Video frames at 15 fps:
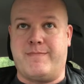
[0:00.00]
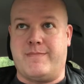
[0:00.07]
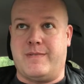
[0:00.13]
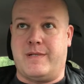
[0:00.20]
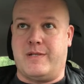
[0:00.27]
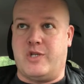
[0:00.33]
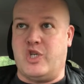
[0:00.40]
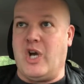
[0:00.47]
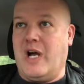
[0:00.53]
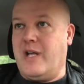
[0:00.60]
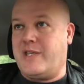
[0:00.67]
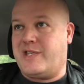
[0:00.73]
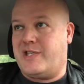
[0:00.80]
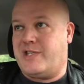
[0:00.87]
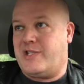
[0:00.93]

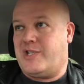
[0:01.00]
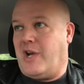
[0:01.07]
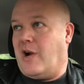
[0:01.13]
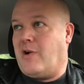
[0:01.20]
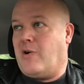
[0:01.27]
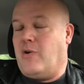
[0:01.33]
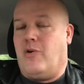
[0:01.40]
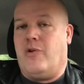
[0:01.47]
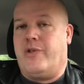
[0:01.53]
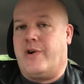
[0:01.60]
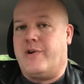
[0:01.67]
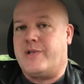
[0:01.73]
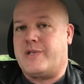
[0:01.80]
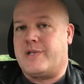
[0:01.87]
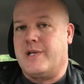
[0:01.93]

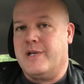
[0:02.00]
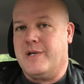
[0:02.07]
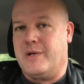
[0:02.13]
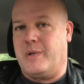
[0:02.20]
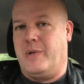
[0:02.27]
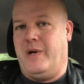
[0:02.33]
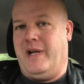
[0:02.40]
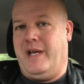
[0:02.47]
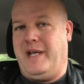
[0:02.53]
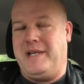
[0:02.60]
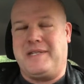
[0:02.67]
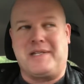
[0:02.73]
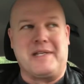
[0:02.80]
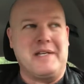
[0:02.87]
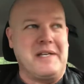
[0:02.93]
shareholders,
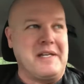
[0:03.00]
right?